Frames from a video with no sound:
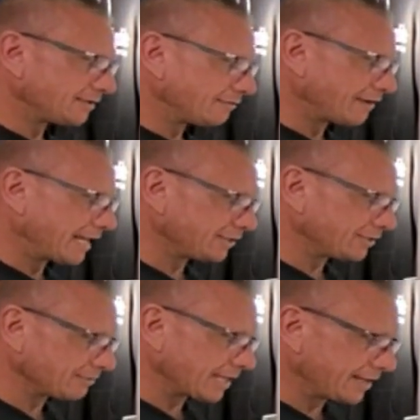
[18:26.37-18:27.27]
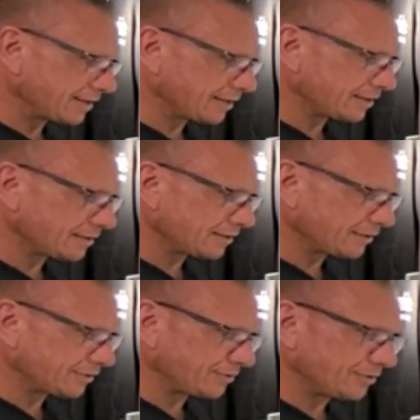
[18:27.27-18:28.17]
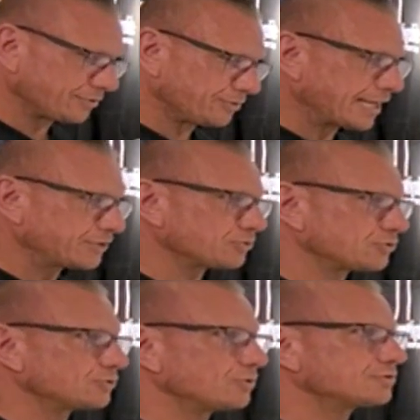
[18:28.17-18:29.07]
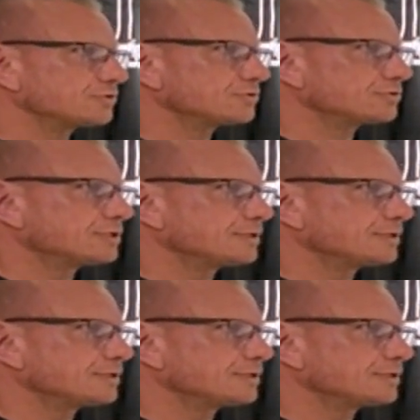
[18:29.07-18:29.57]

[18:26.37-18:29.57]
fat at through natural sources,